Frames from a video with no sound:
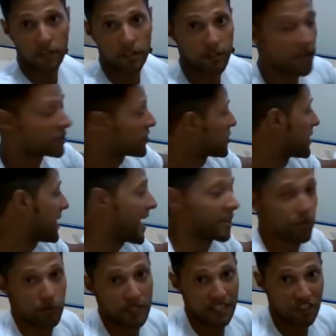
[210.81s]
of the dust can
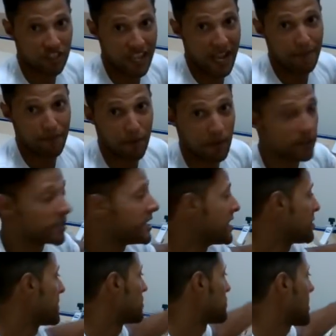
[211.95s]
actually escape from
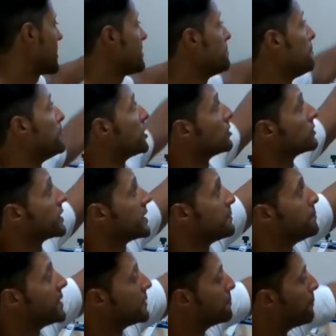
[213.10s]
underneath, because I didn't build any
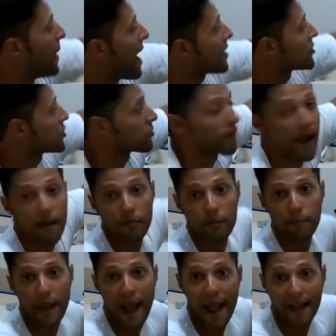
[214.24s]
big box around the
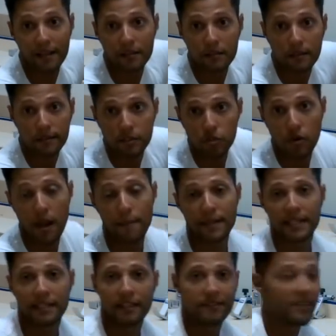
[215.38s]
back, to trap
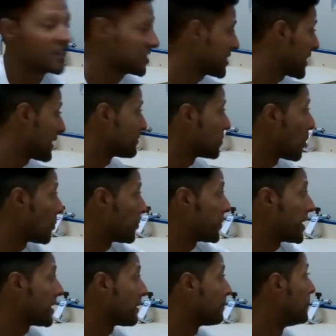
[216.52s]
any of the dust, and I don't
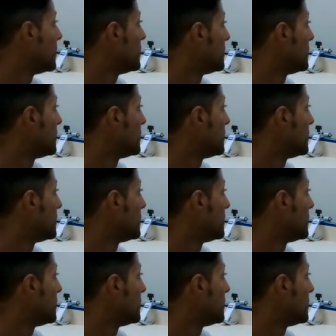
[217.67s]
think I'm